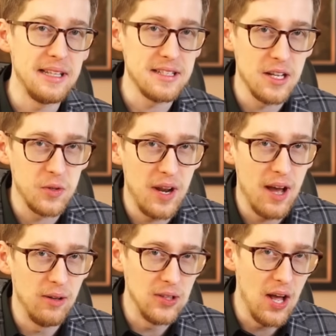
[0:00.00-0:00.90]
Tesla could
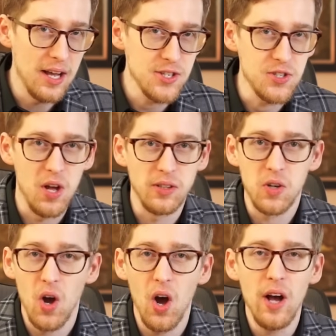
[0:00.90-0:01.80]
have lost on
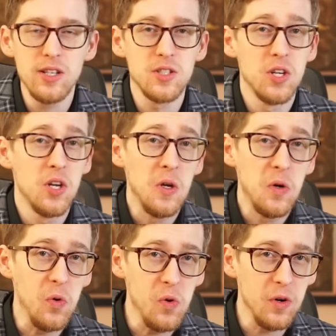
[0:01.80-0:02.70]
cost,
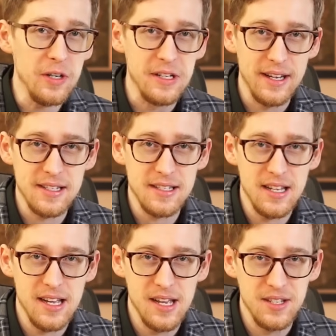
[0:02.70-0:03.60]
or
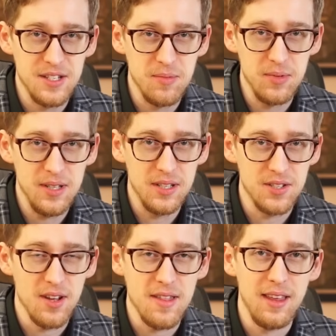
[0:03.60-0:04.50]
Tesla simply
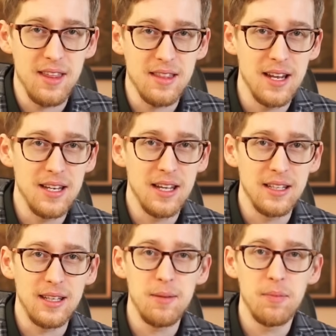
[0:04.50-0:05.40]
does not think that it
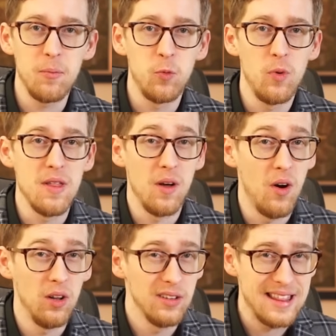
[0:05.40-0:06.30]
can keep up with
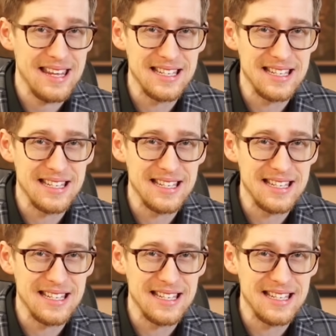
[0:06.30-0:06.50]
all of the